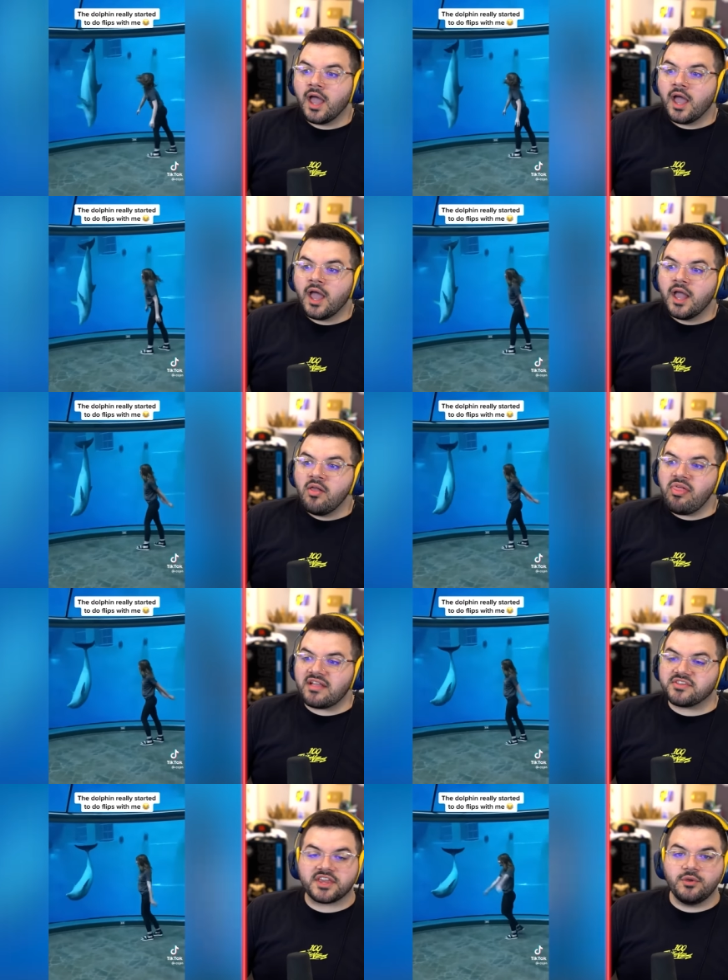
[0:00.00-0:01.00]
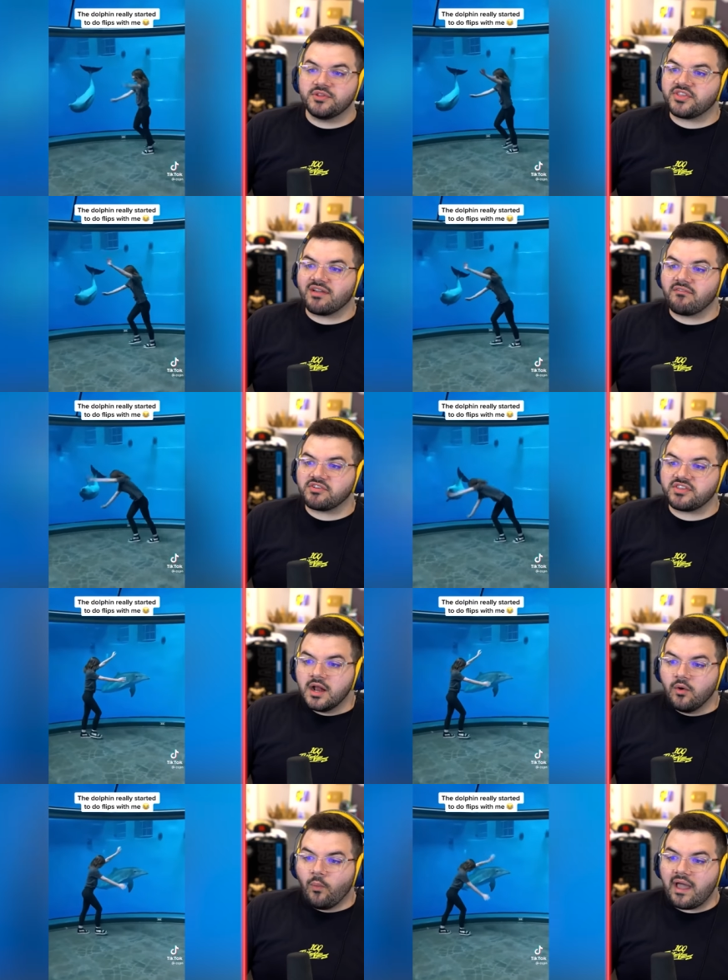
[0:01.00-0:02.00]
That's the cutest thing I've ever
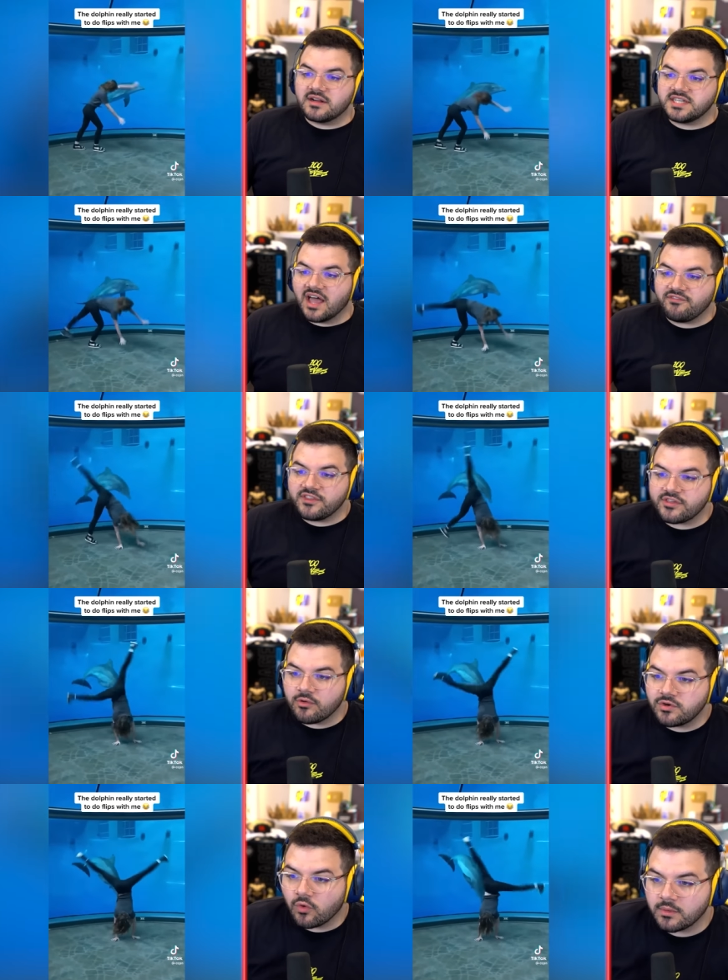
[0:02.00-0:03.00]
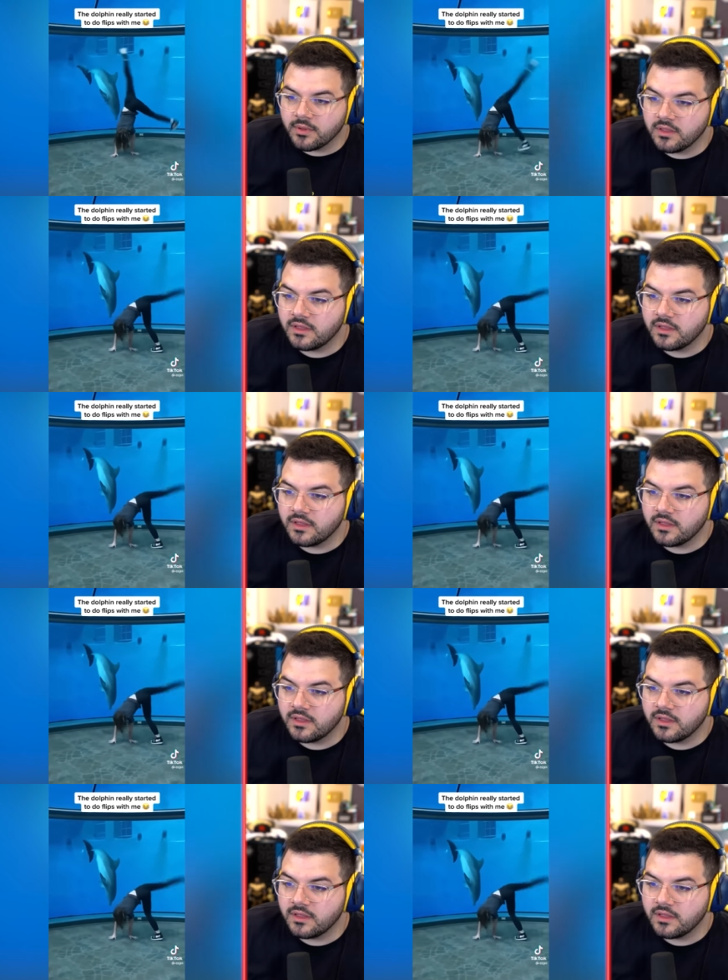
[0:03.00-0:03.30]
seen. Why are dolphins so adorable?